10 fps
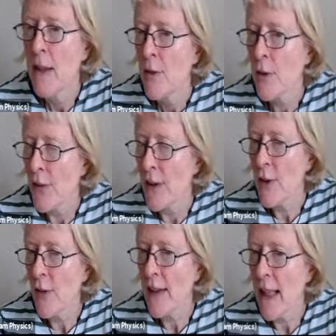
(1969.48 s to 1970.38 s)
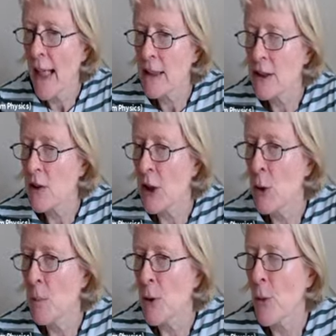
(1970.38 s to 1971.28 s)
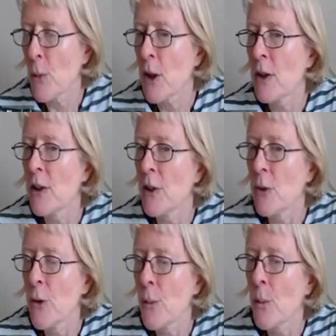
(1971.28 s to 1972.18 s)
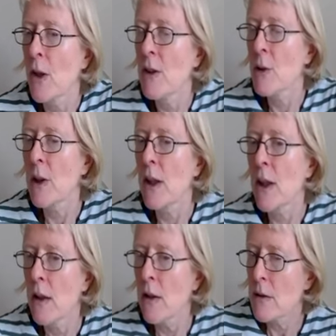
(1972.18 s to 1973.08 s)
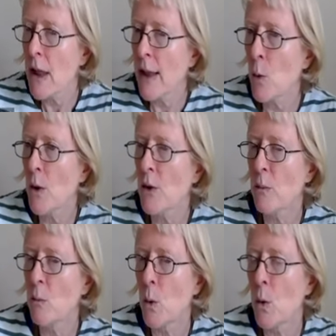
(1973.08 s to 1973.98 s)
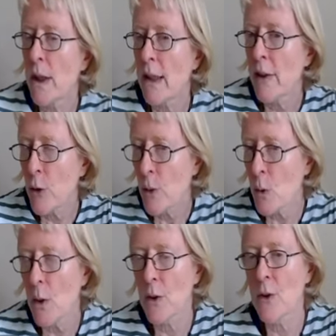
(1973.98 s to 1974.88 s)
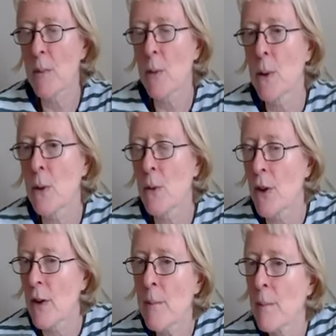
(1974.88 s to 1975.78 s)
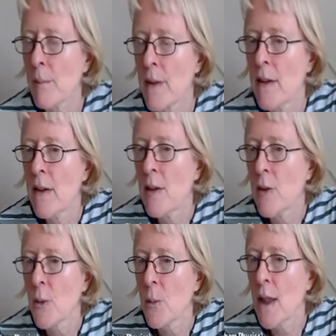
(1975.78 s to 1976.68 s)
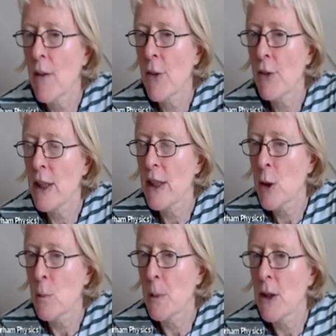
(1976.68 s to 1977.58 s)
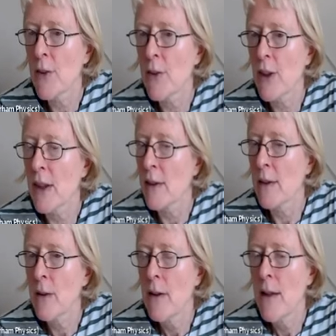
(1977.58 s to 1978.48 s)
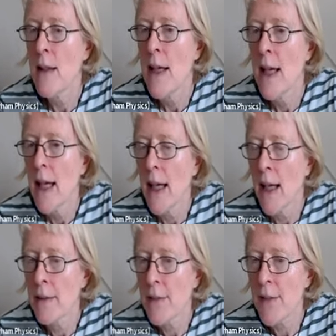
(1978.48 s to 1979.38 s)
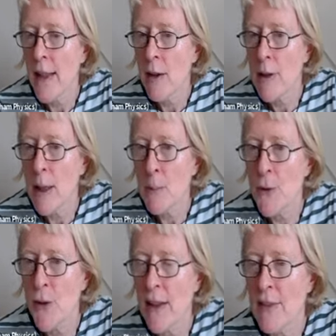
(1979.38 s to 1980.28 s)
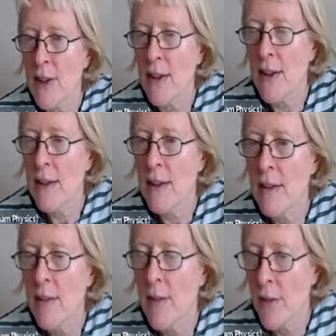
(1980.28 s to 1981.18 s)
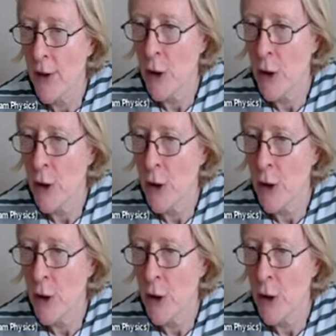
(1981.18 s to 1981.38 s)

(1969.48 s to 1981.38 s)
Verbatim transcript: So these are the actual qubits we're going to use. We're going to encode our quantum walk into a quantum computer. So we have three qubits here, and they are representing the